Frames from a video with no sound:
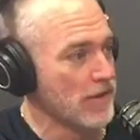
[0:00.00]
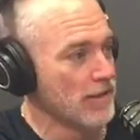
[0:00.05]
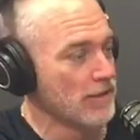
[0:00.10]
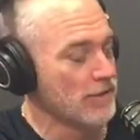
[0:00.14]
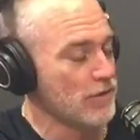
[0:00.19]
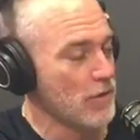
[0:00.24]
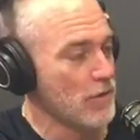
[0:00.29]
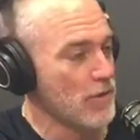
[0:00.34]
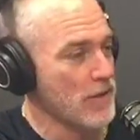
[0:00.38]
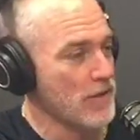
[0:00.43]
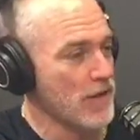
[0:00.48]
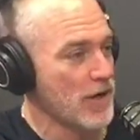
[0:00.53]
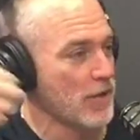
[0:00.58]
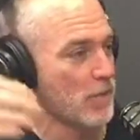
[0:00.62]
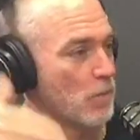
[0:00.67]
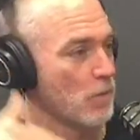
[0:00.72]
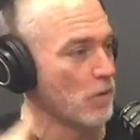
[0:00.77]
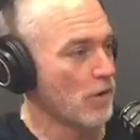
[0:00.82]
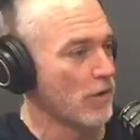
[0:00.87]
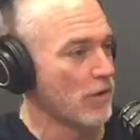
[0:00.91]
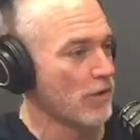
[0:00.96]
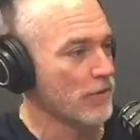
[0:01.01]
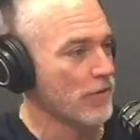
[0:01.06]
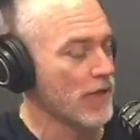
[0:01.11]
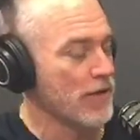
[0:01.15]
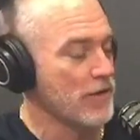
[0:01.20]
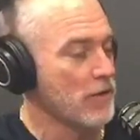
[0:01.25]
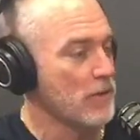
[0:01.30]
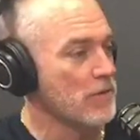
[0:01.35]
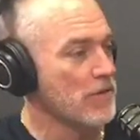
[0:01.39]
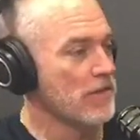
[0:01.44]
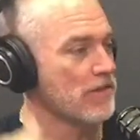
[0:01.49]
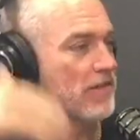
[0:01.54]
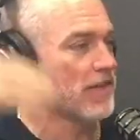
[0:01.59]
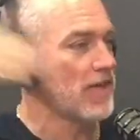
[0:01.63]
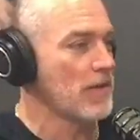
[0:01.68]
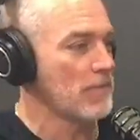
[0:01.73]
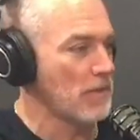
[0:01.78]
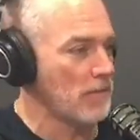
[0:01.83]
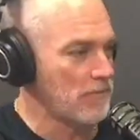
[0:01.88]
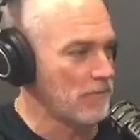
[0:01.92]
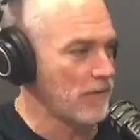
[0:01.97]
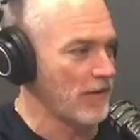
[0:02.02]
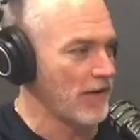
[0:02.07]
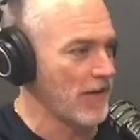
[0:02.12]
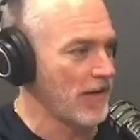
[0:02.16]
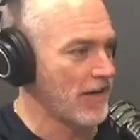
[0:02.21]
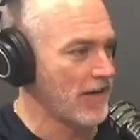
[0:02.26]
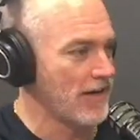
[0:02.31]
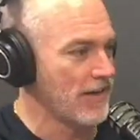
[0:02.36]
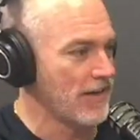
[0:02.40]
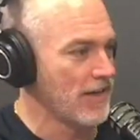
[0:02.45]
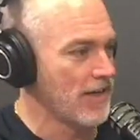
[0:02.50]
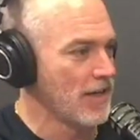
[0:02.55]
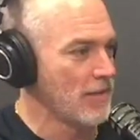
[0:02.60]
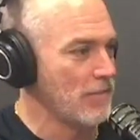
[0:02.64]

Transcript: So in their world, they don't need to come up for air,